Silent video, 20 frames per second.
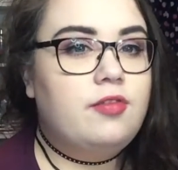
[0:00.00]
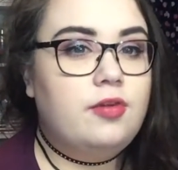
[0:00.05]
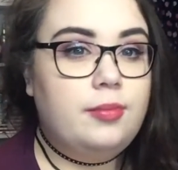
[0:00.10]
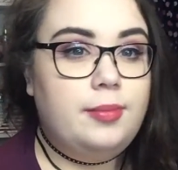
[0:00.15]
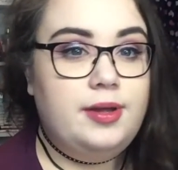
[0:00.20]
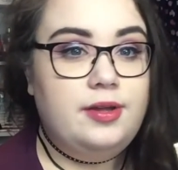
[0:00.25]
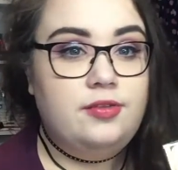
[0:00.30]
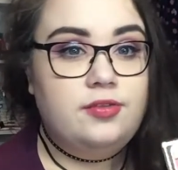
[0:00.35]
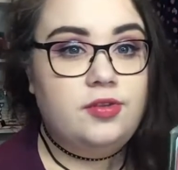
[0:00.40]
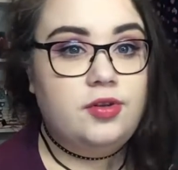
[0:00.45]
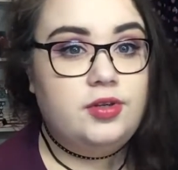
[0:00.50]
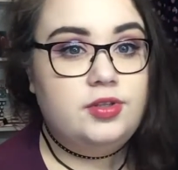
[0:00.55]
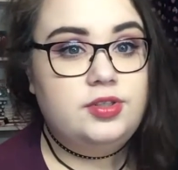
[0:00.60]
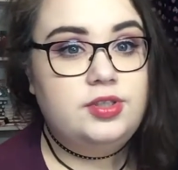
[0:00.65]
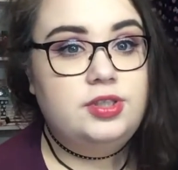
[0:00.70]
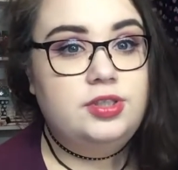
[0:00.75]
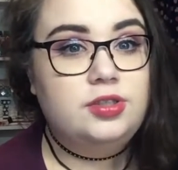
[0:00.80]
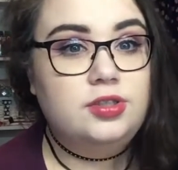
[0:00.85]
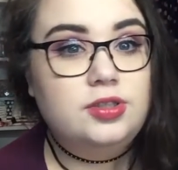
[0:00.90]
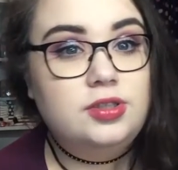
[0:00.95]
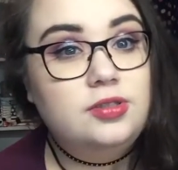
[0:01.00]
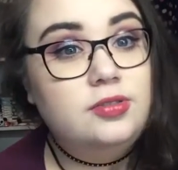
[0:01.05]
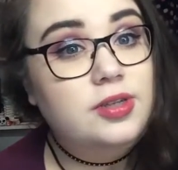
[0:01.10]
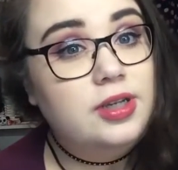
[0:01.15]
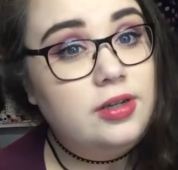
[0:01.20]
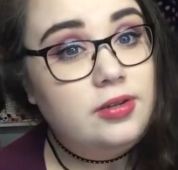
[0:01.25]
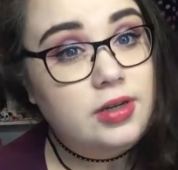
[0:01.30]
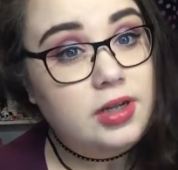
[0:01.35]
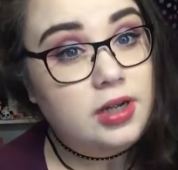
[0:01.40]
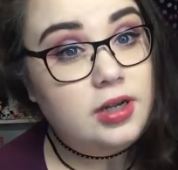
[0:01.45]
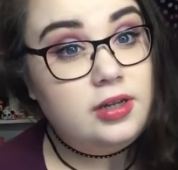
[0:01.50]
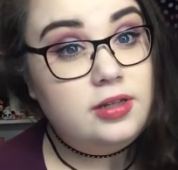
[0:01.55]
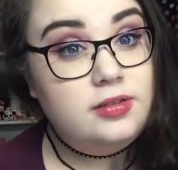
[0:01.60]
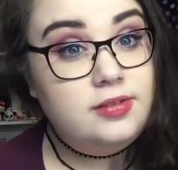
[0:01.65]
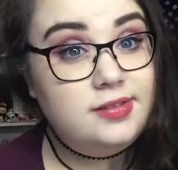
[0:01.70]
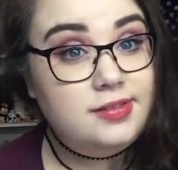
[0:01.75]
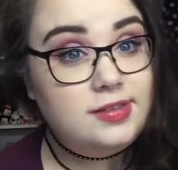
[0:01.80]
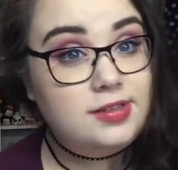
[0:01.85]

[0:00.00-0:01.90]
for about €30 here in Ireland,